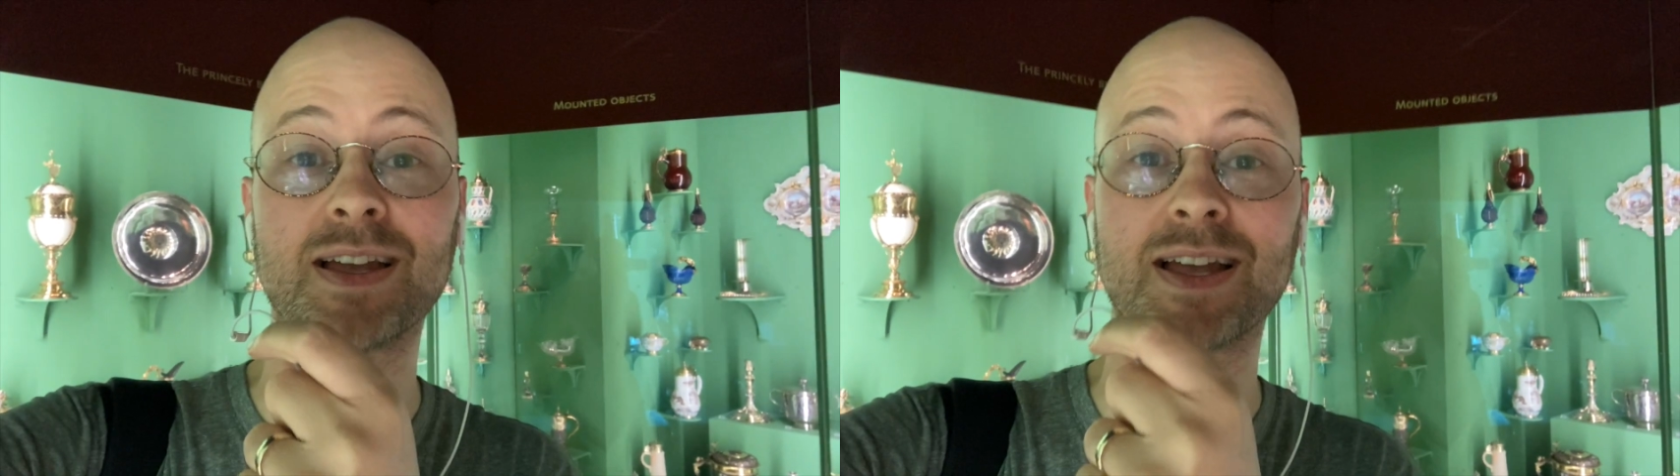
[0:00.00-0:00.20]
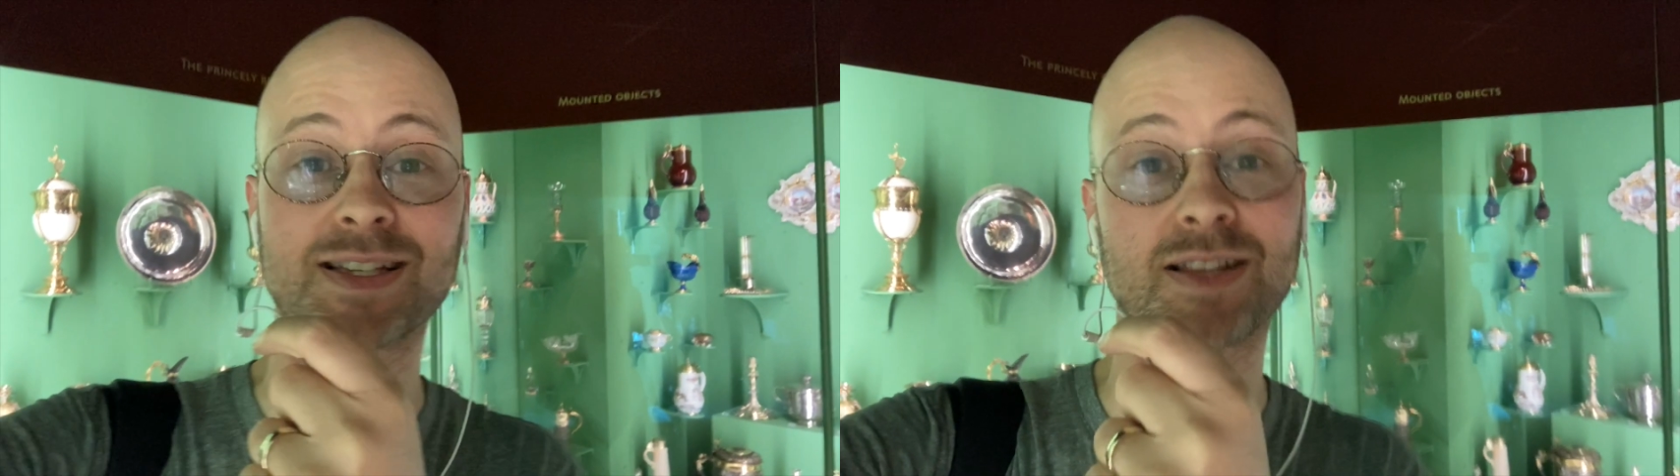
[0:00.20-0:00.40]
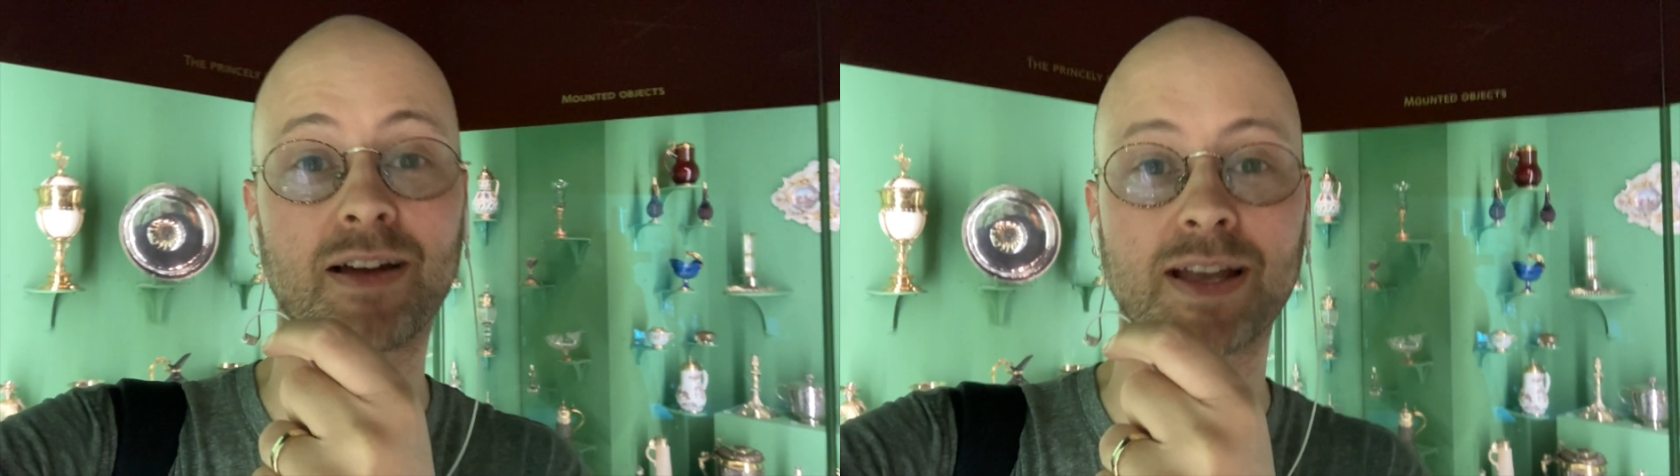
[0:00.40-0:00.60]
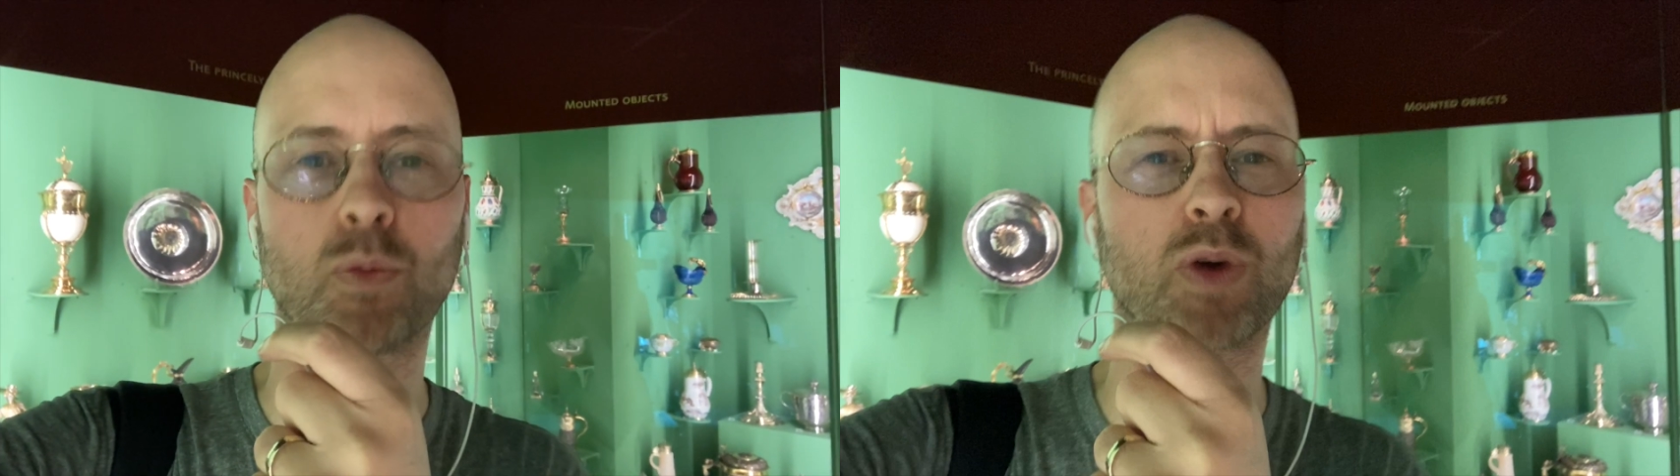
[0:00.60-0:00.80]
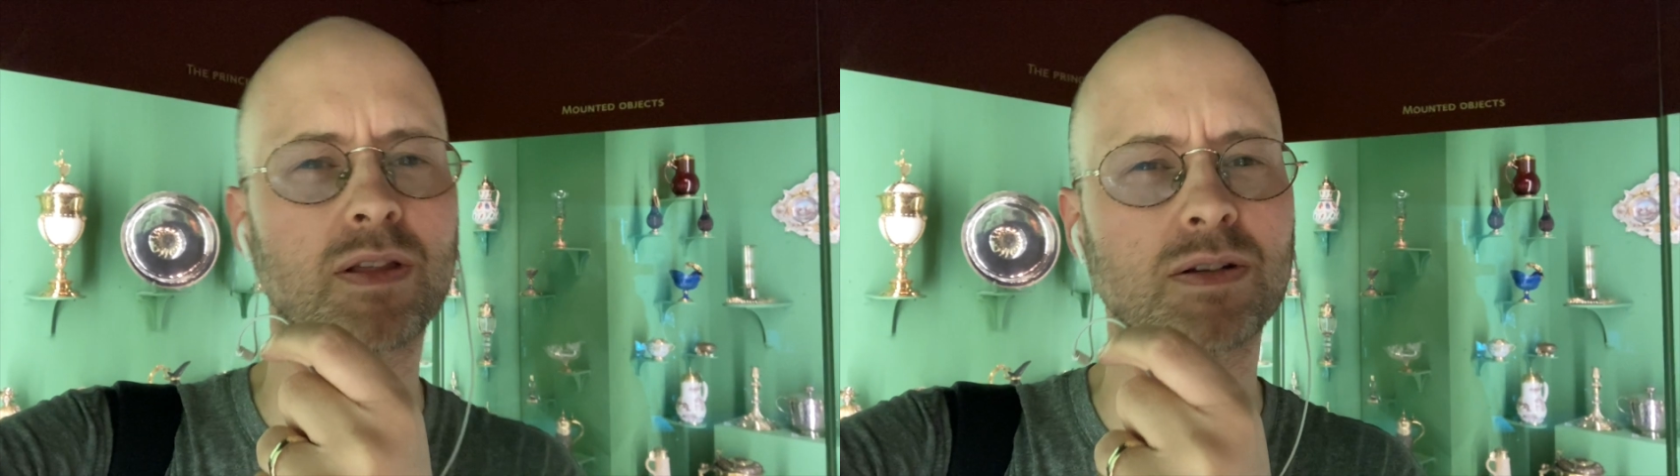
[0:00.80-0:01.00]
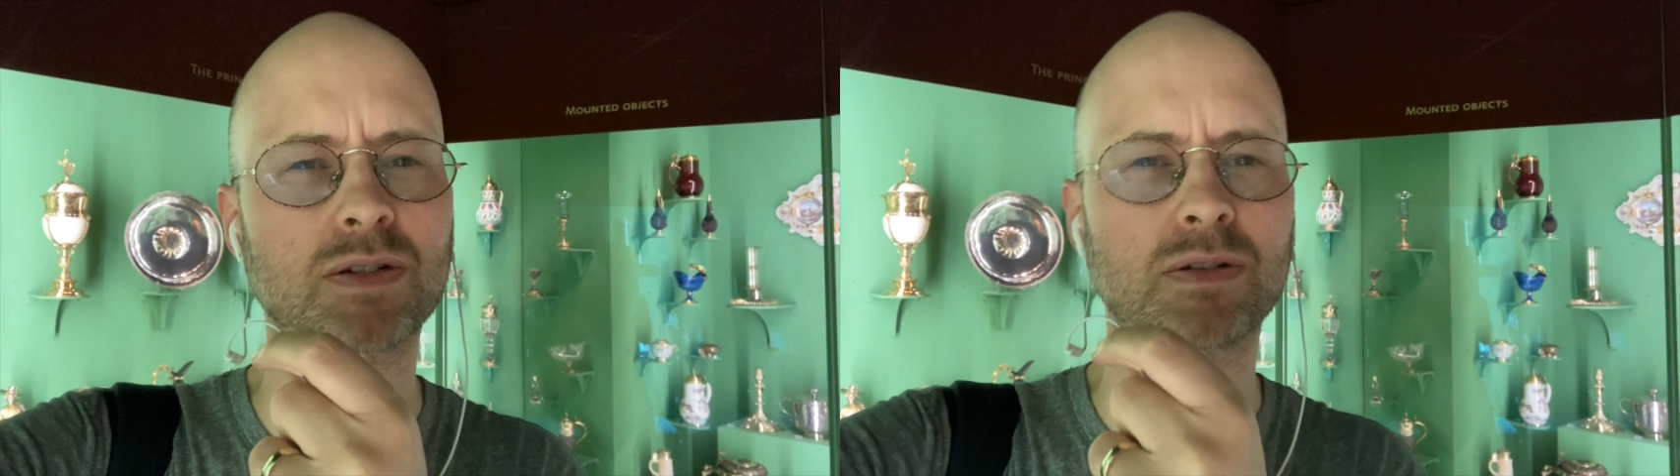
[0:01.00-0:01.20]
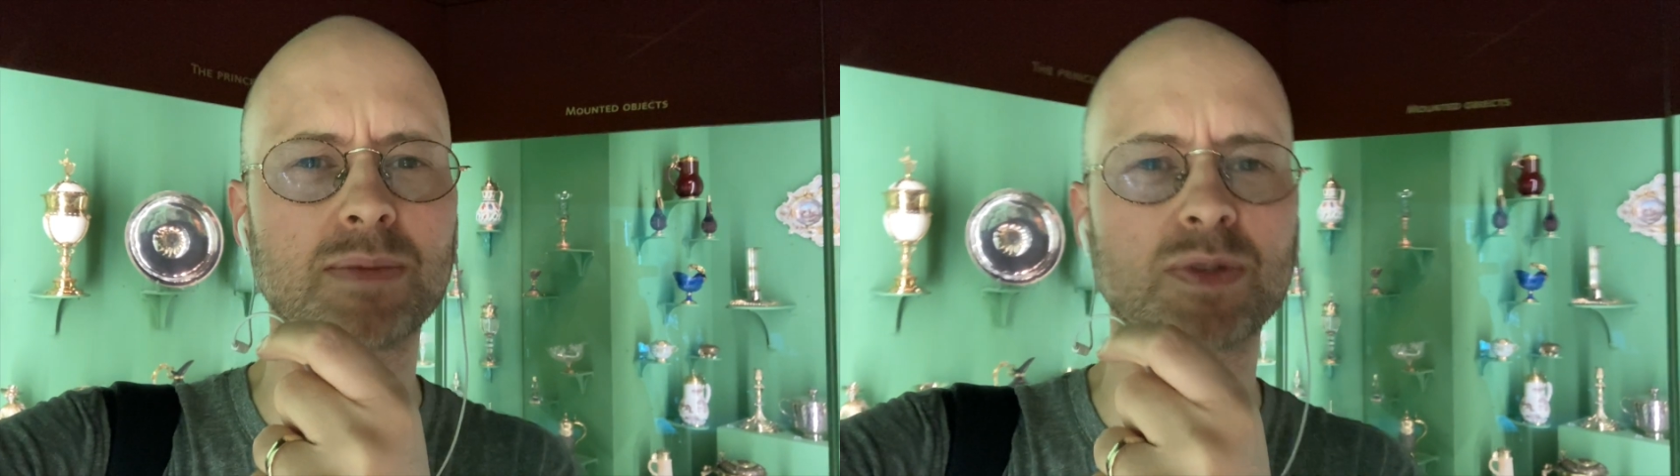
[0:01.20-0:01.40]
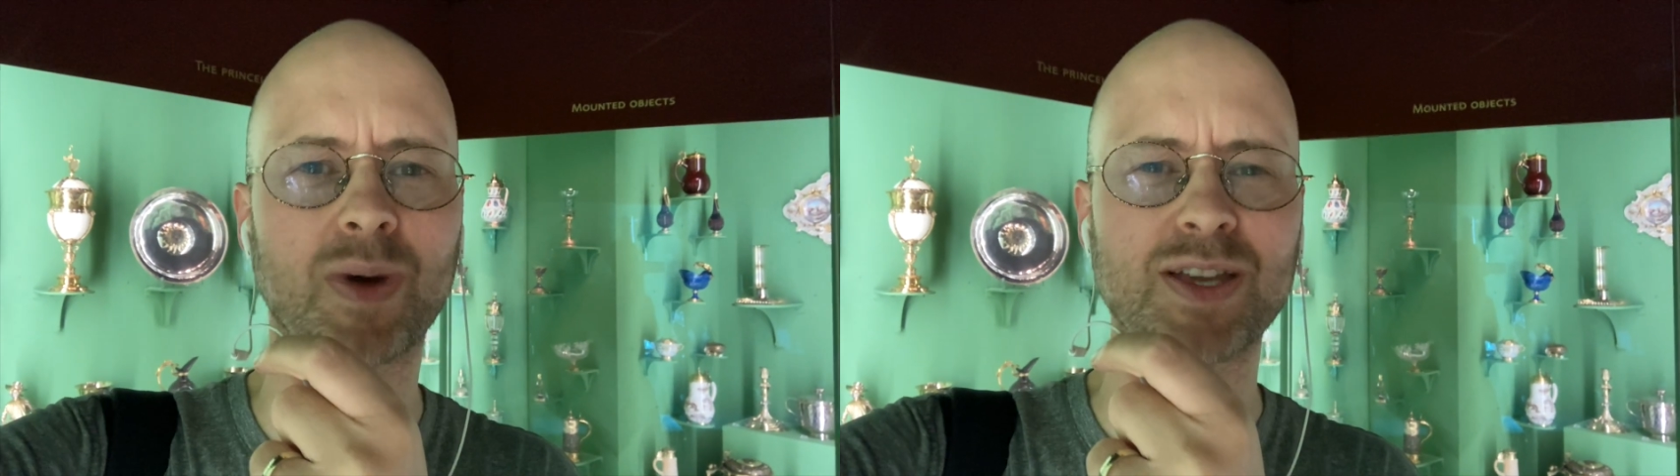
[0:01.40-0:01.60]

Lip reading: is like one of those dreams where